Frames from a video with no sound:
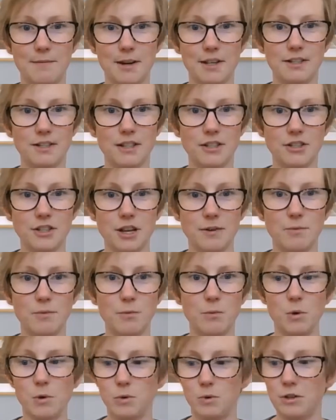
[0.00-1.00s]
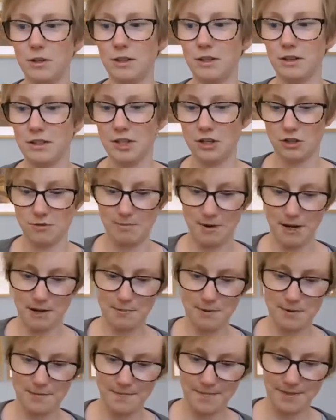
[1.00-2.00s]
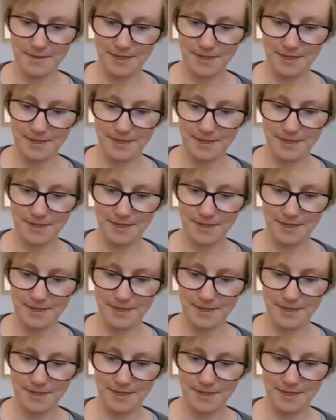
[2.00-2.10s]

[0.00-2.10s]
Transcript: amongst the sheep wool tissue paper.